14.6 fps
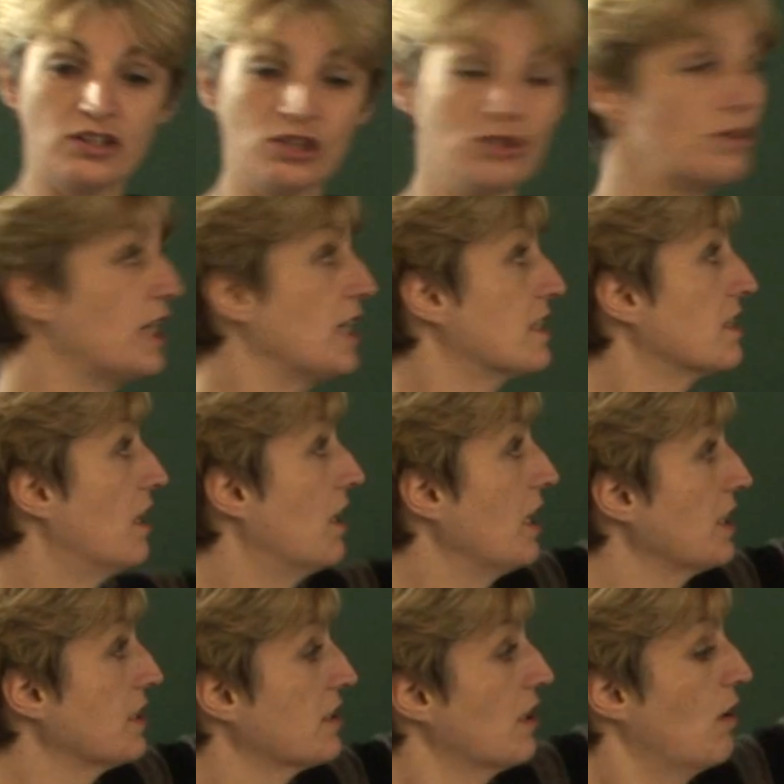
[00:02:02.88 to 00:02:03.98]
unit
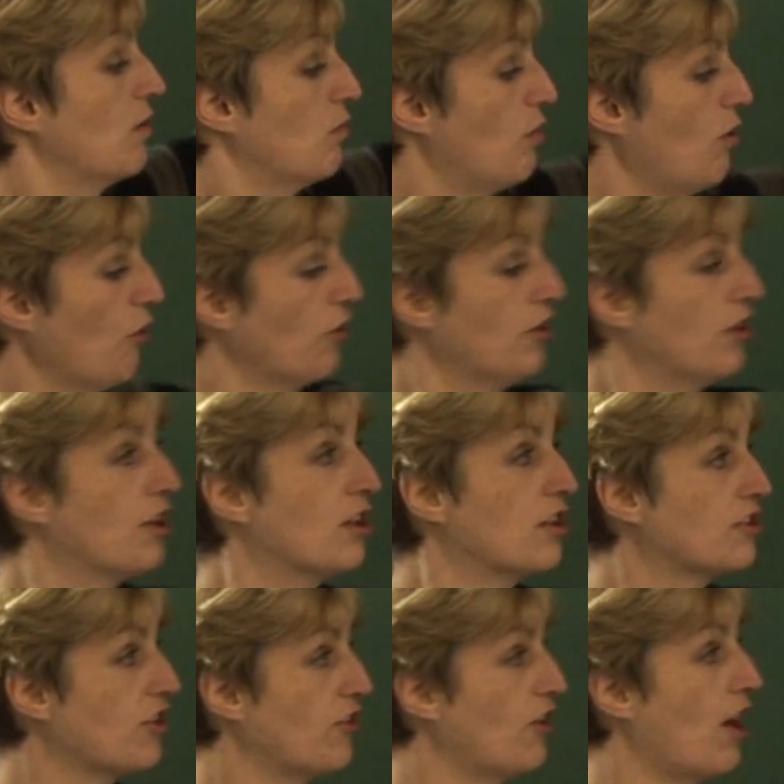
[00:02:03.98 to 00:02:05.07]
signs, 1
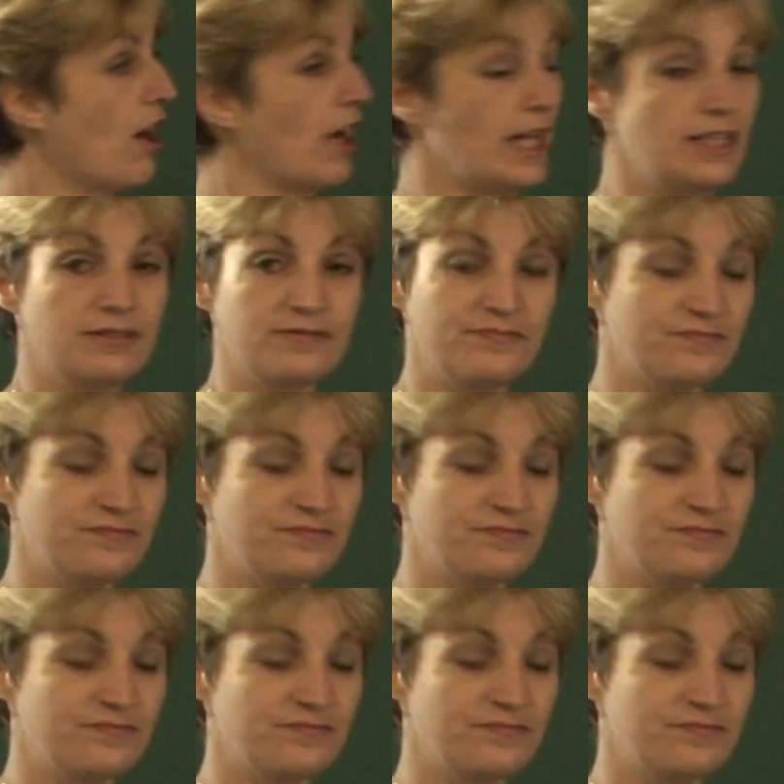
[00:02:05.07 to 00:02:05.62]
to 9.